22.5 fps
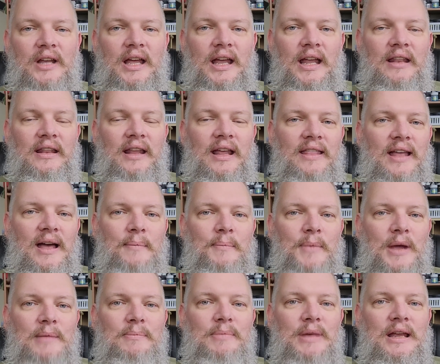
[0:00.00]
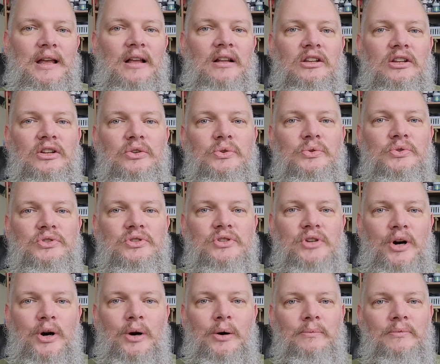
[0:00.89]
And, and that may be a loose
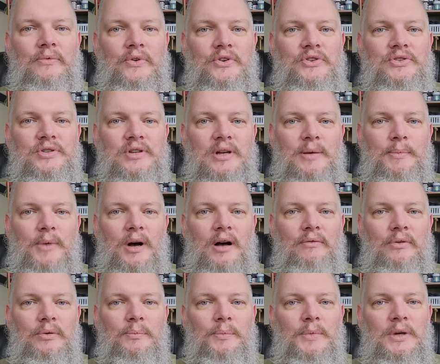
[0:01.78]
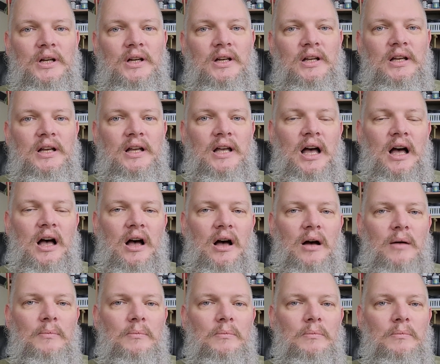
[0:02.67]
term for some of them,
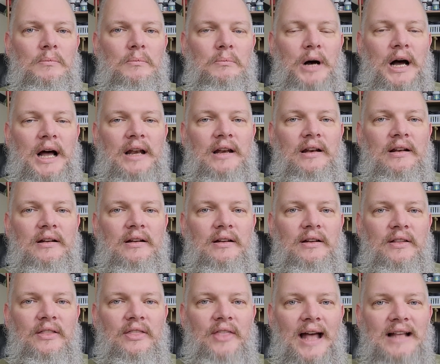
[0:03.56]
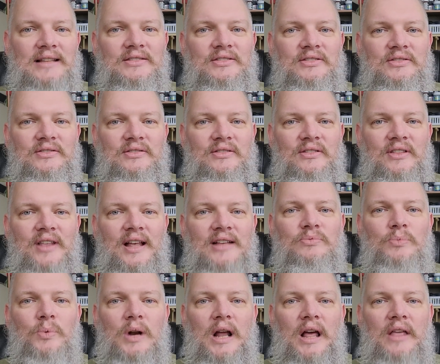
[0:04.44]
um, but that's,
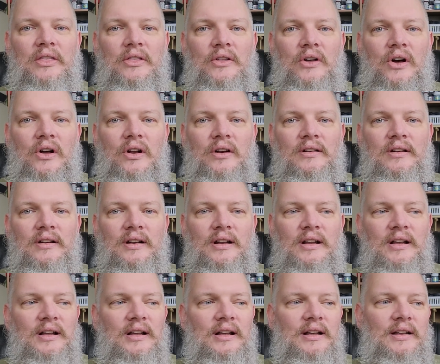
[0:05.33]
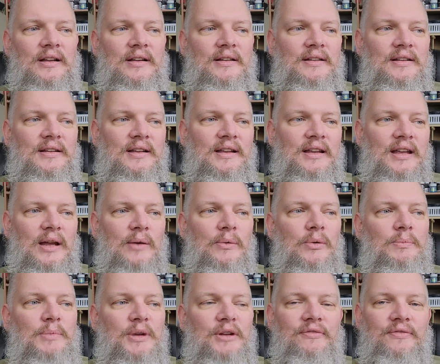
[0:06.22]
that's what I thought uh, it
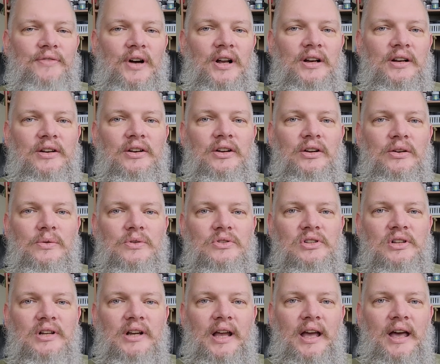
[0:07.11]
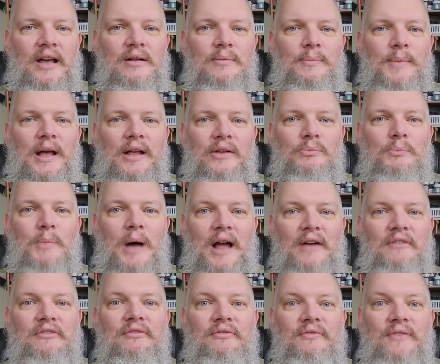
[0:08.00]
would be fun to do is look at them as
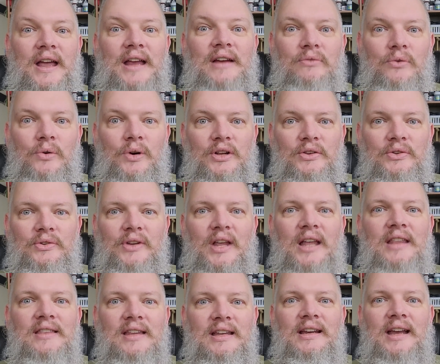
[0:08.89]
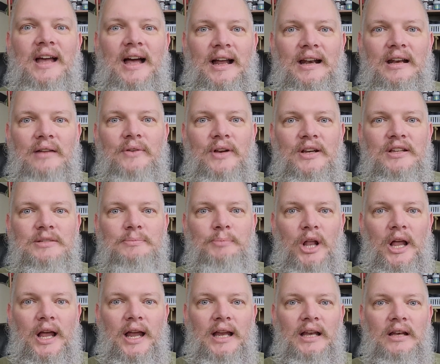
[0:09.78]
my favorites and then kind of
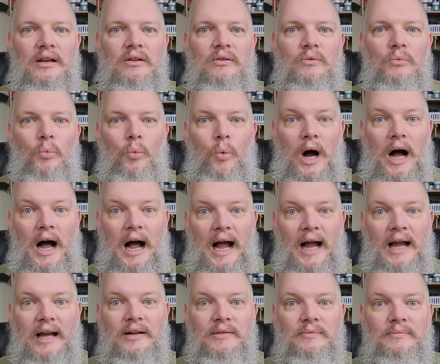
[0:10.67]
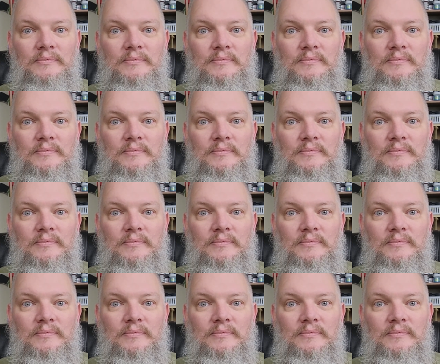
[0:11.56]
explain why.